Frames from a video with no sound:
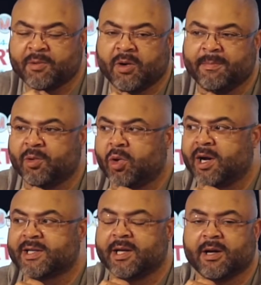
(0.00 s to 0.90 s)
going
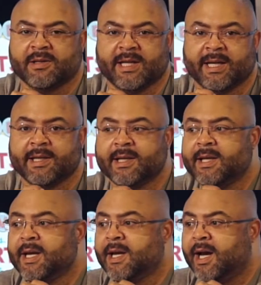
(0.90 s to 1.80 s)
Milwaukee all day.
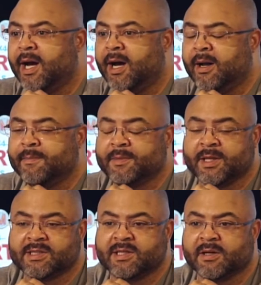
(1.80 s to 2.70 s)
Okay. Um,
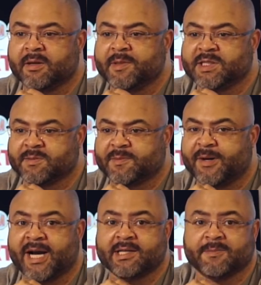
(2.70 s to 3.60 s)
there's still going to be some
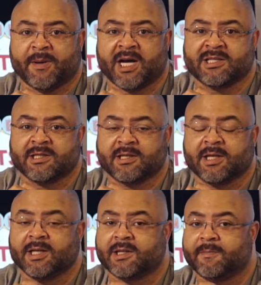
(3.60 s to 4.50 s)
spots. Boston's going
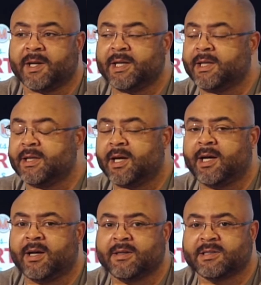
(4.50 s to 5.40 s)
to get the money
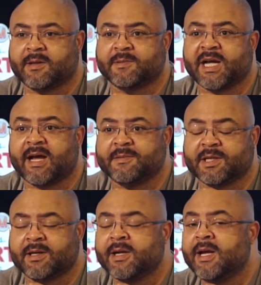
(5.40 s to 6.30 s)
sometimes
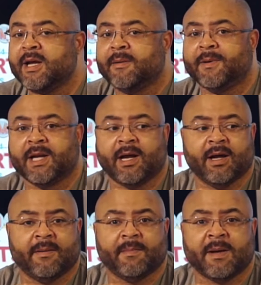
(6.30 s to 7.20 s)
here, but
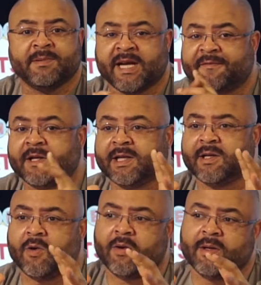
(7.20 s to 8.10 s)
um, I'm definitely
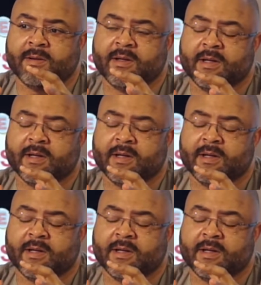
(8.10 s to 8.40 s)
going